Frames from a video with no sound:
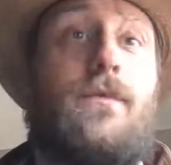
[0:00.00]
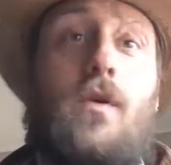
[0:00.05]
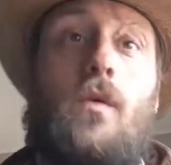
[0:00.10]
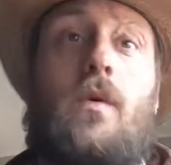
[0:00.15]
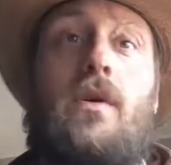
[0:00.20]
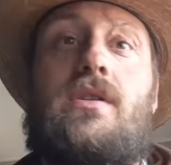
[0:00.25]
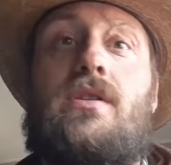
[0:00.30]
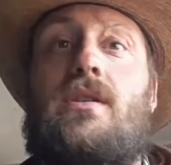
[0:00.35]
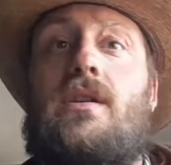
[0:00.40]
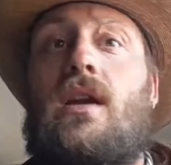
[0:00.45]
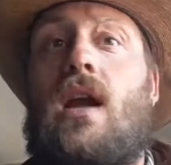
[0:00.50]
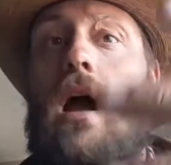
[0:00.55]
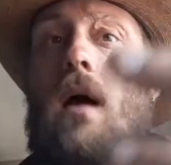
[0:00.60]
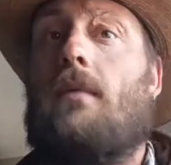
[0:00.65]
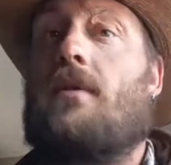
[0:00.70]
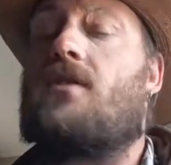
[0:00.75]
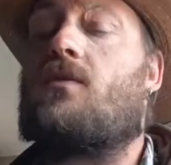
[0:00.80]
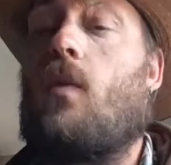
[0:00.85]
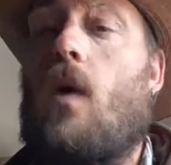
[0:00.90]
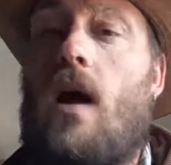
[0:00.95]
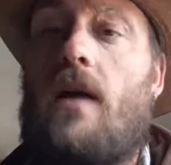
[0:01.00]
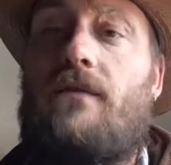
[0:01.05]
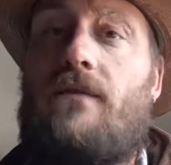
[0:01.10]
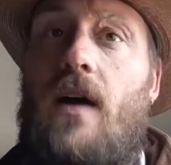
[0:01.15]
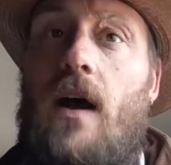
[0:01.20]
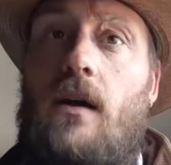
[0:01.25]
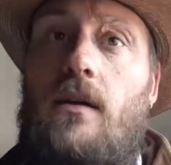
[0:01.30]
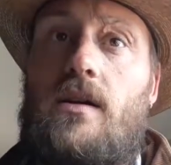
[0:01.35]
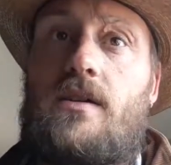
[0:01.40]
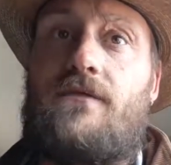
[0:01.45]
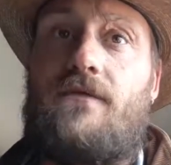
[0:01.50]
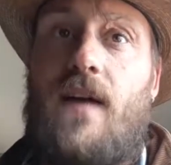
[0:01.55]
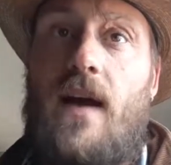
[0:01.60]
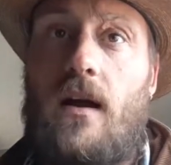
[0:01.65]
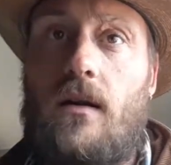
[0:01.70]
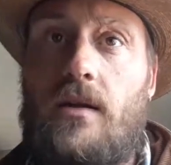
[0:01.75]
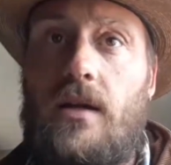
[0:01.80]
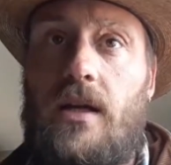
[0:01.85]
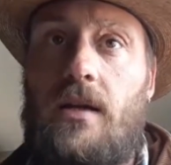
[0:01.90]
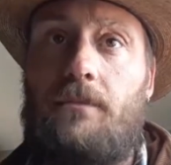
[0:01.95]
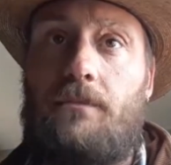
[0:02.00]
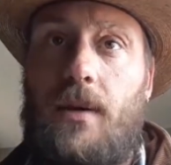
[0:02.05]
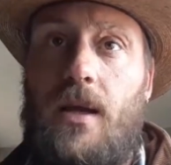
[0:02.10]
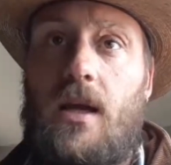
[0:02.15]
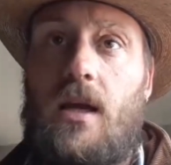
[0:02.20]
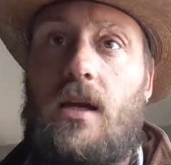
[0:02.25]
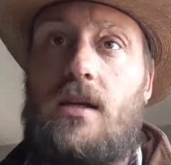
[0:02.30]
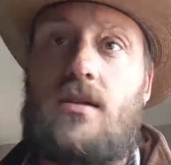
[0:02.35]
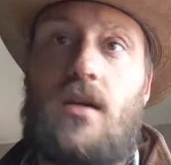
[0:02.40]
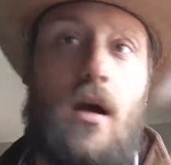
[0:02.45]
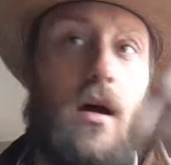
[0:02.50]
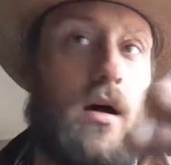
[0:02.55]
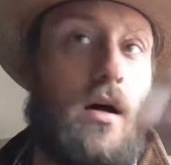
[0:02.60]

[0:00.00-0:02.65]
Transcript: which is a common swine virus found in pigs